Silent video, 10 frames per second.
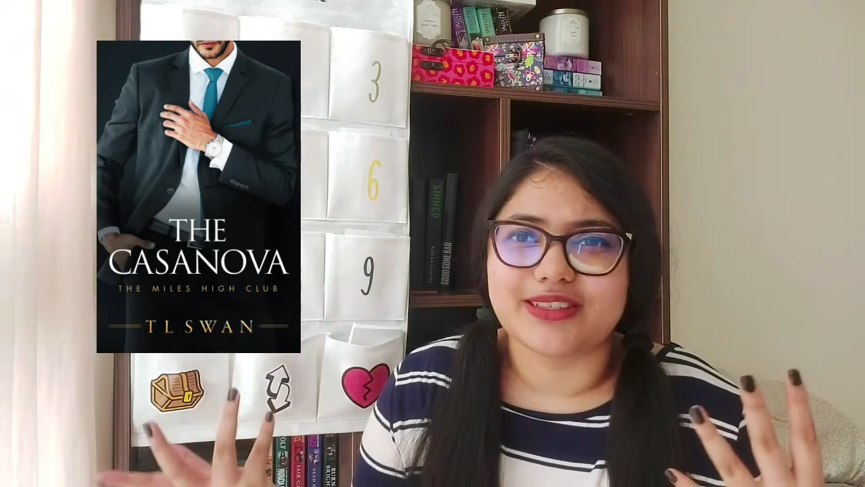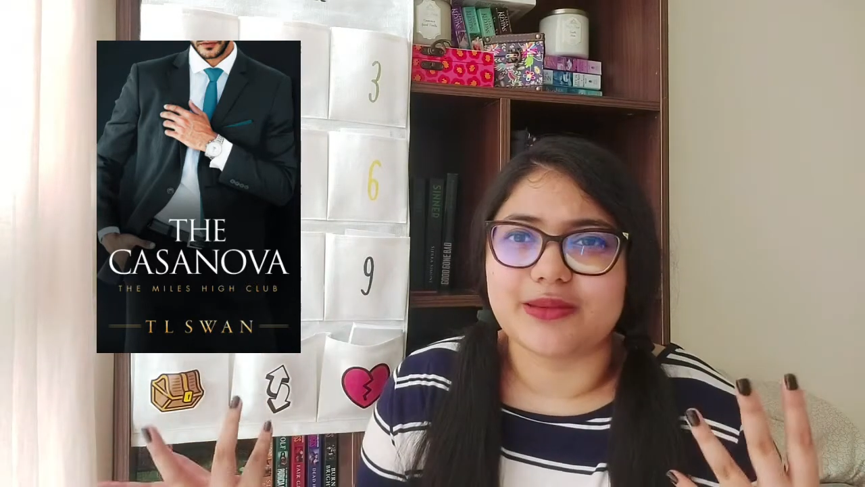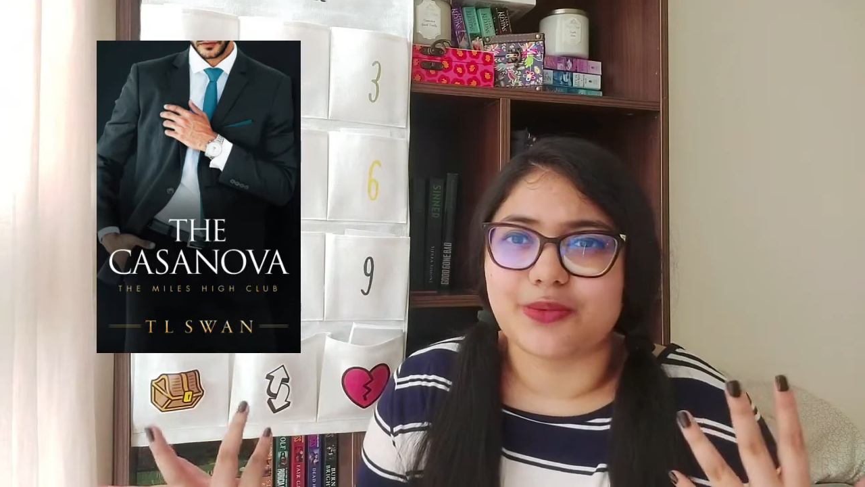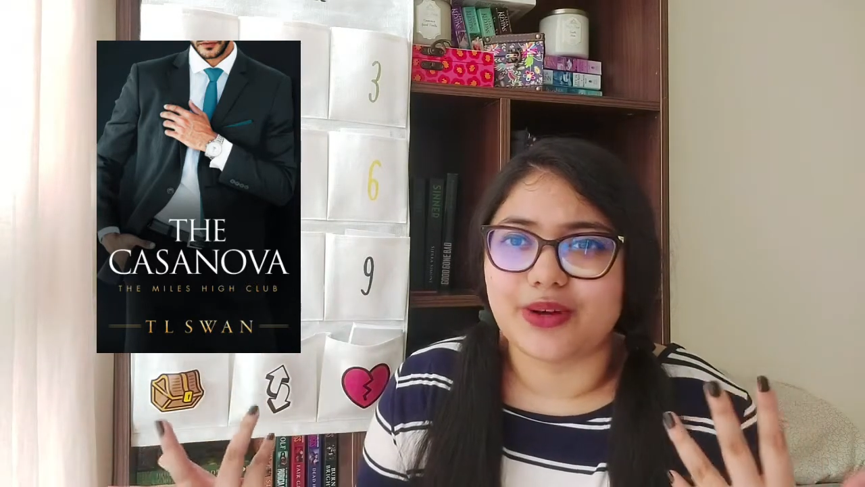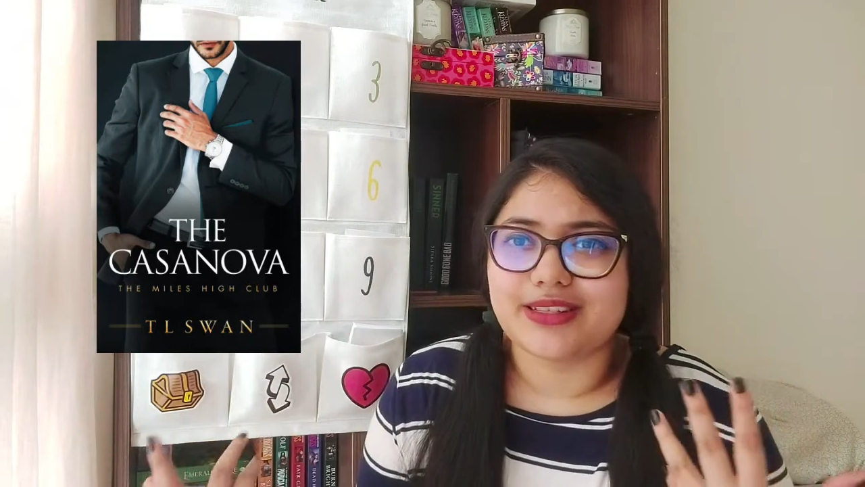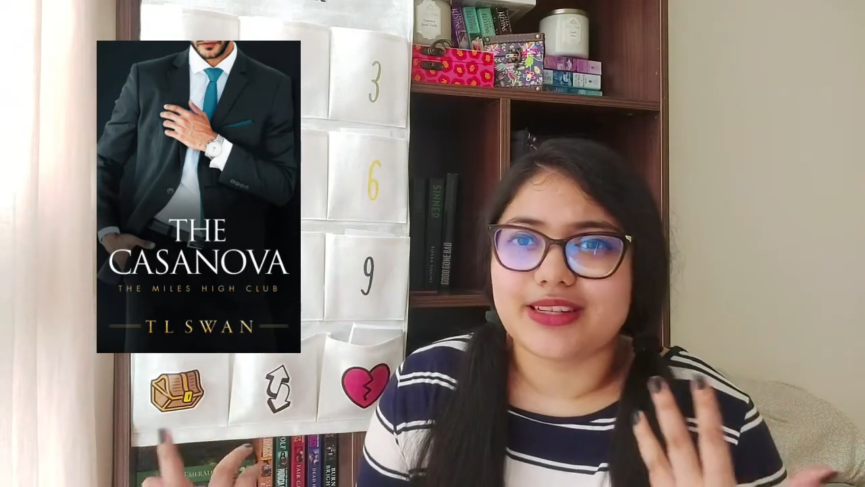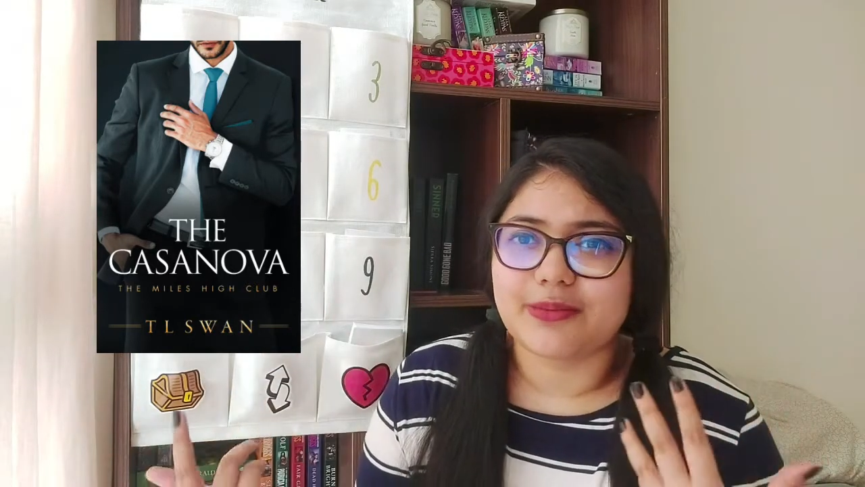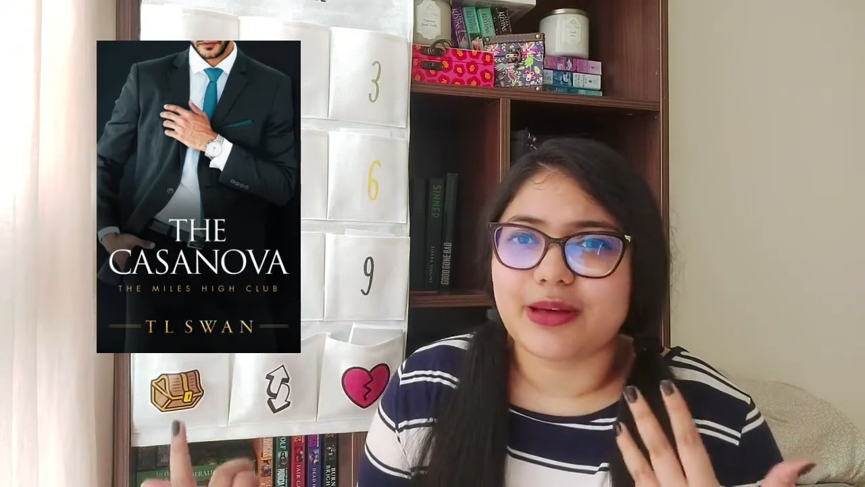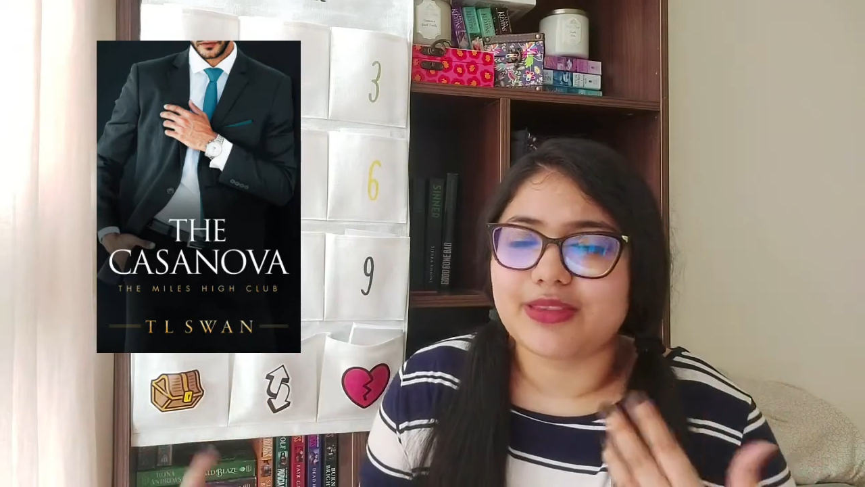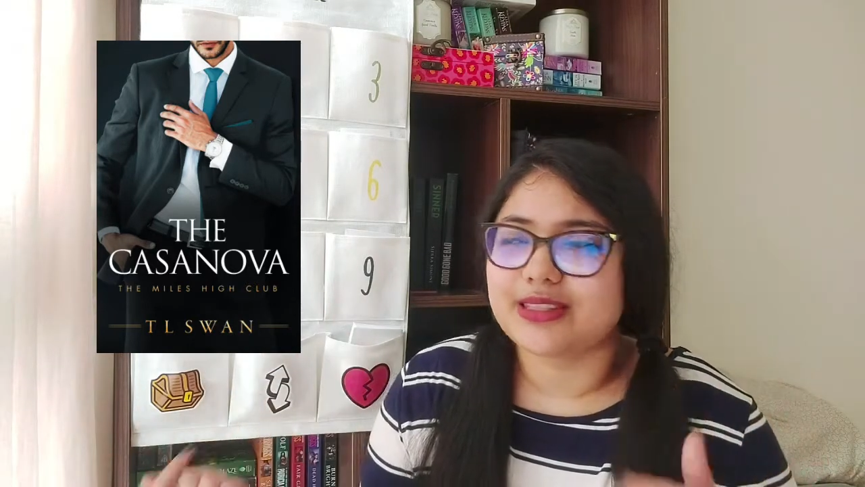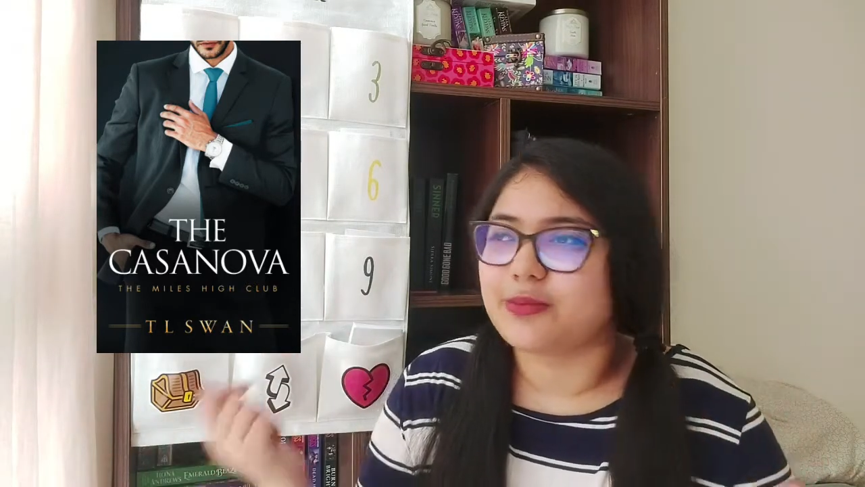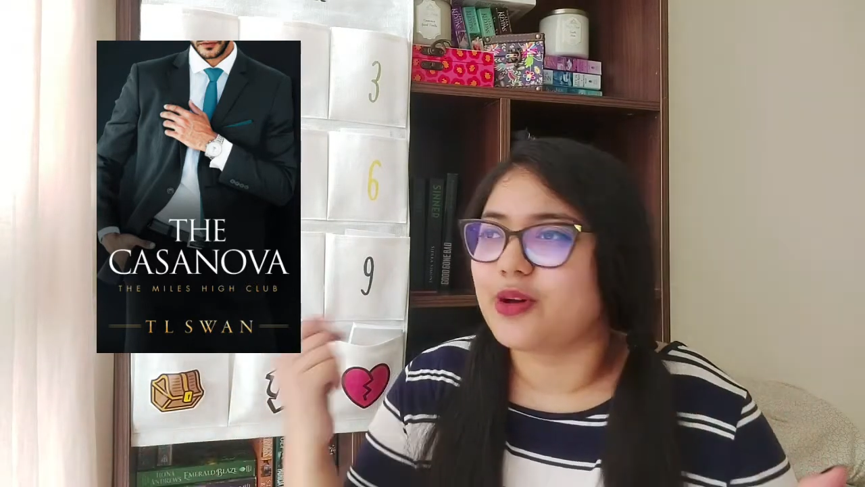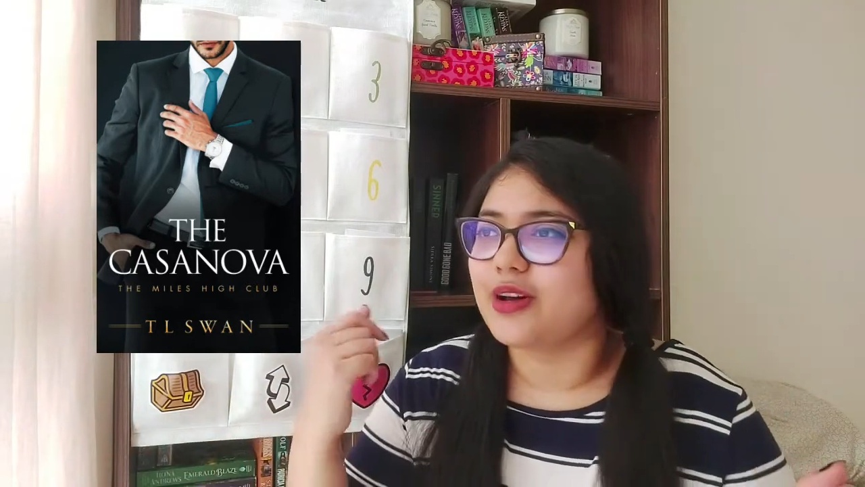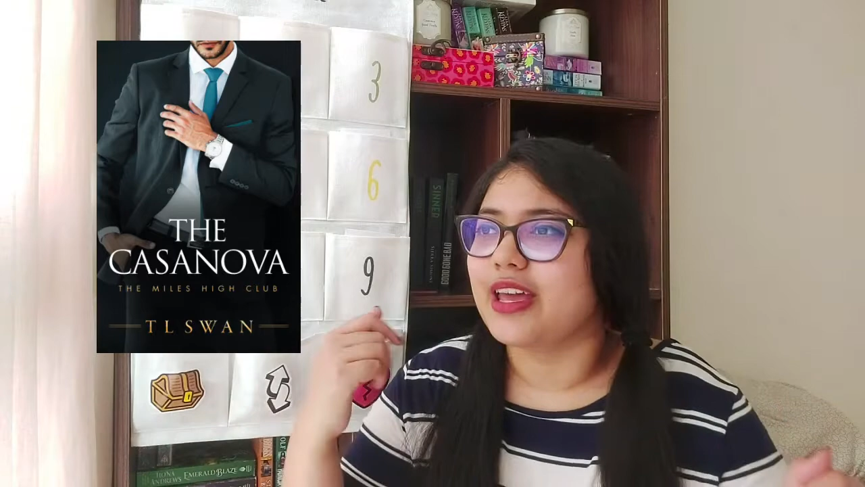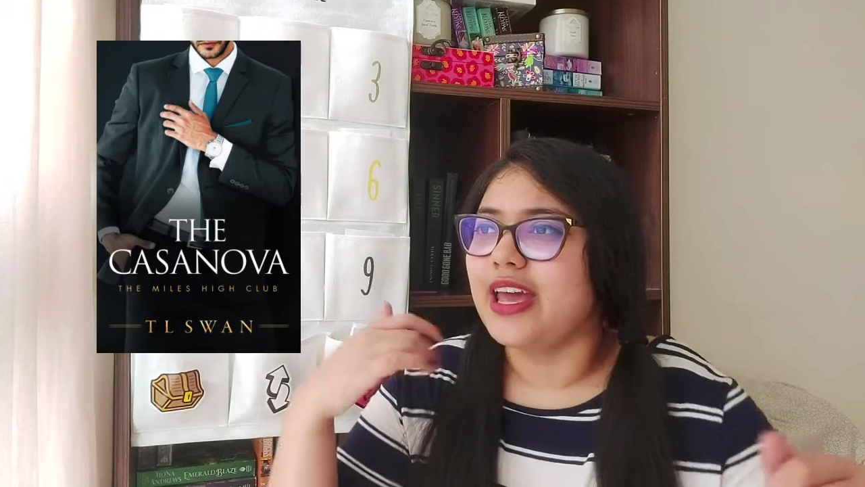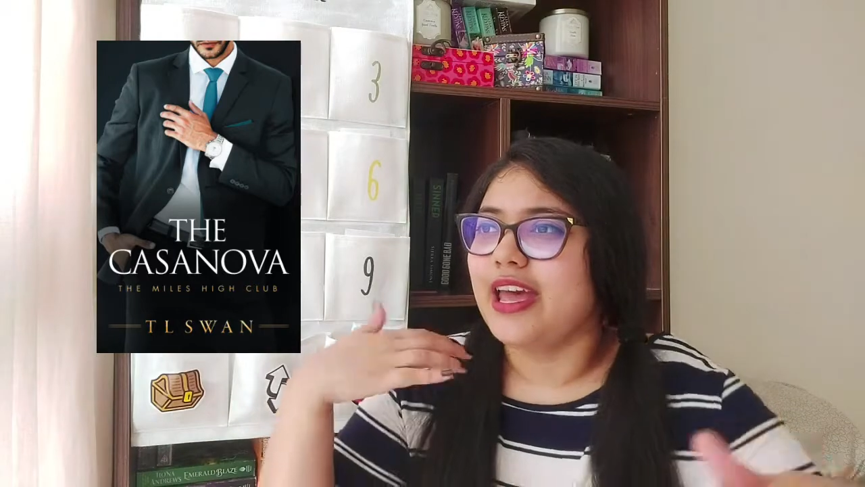disappointed about this book